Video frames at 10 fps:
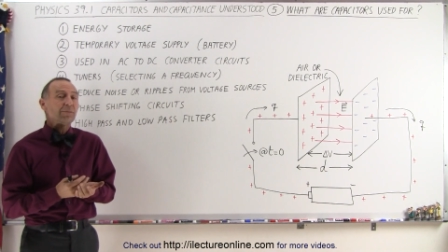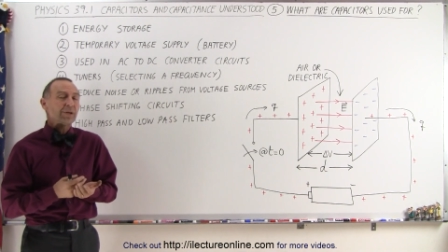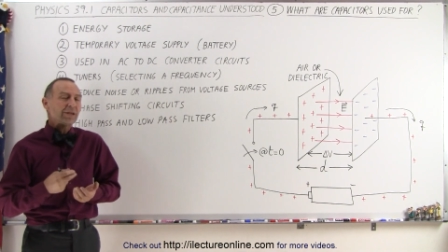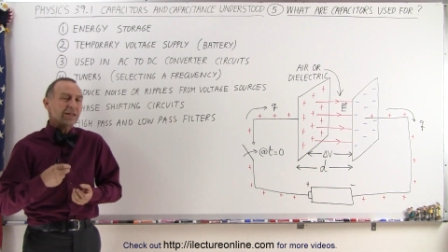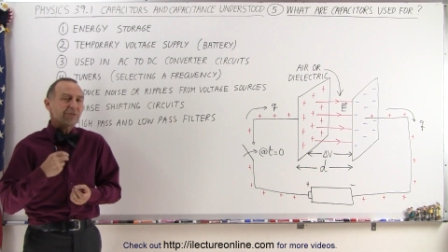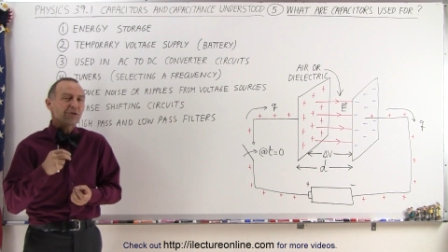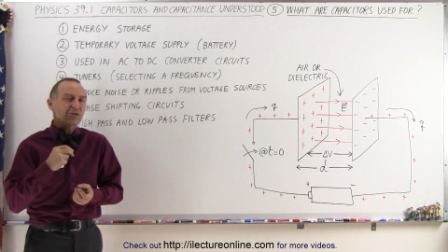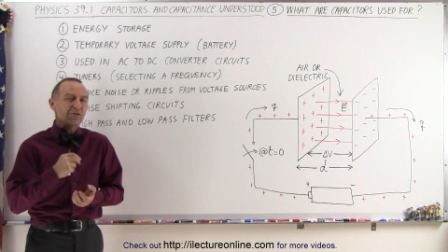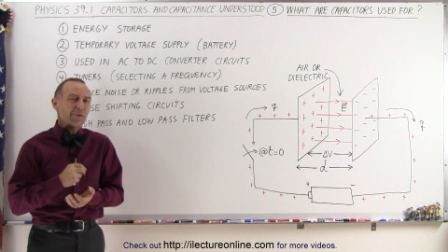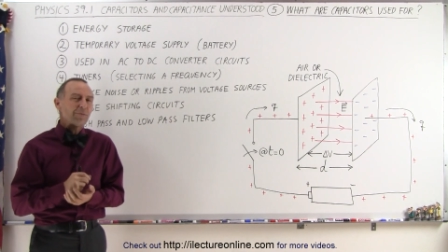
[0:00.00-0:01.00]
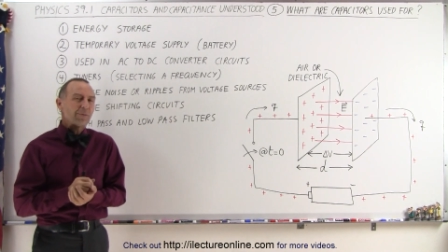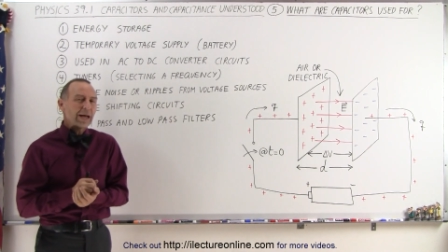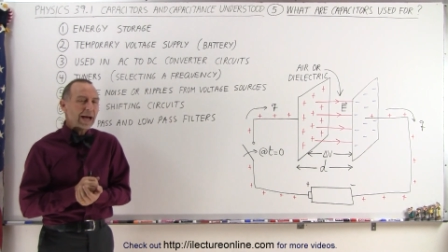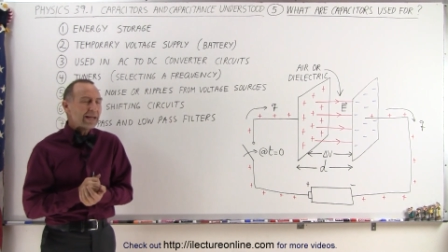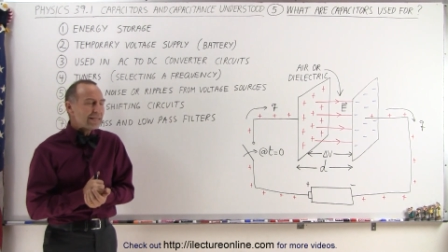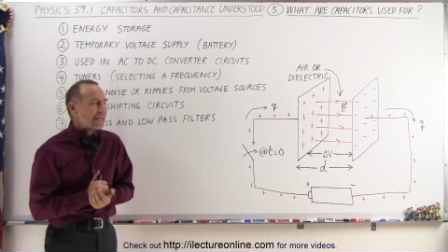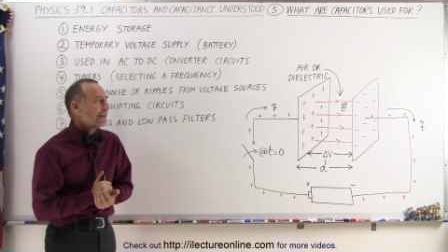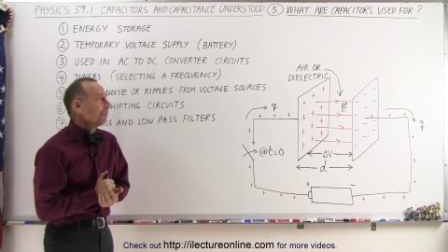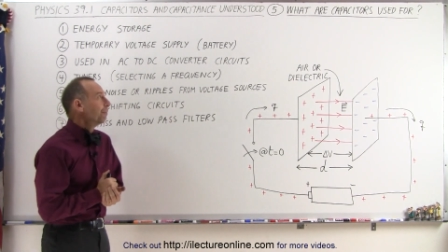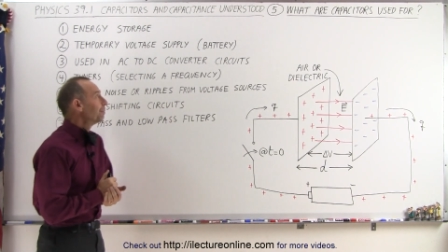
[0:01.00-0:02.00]
but it'll give you some
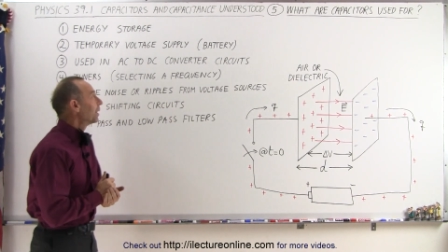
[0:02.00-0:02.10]
idea.